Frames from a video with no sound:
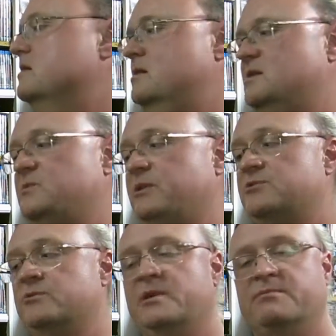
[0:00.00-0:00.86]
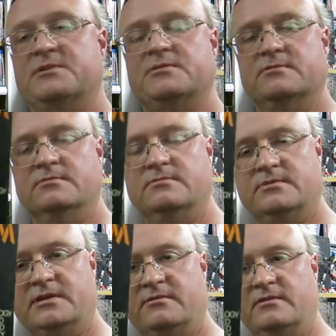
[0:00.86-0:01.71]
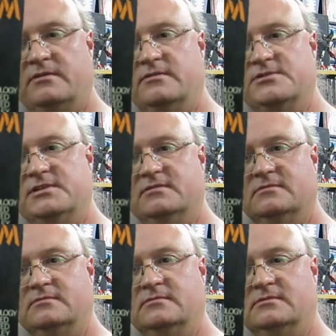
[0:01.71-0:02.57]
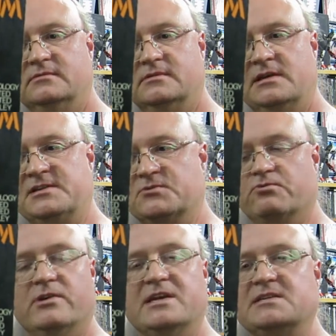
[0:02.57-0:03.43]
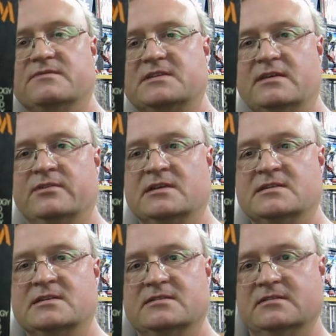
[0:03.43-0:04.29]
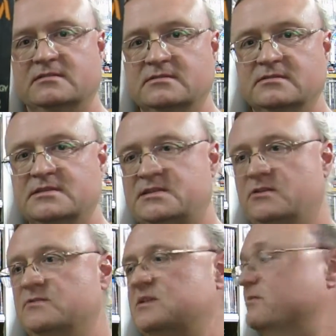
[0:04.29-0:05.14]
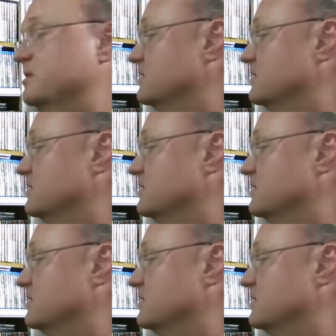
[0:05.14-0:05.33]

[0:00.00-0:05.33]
Spectrum Number 2, another anthology. That just reeks of 70s, doesn't it? So 70s.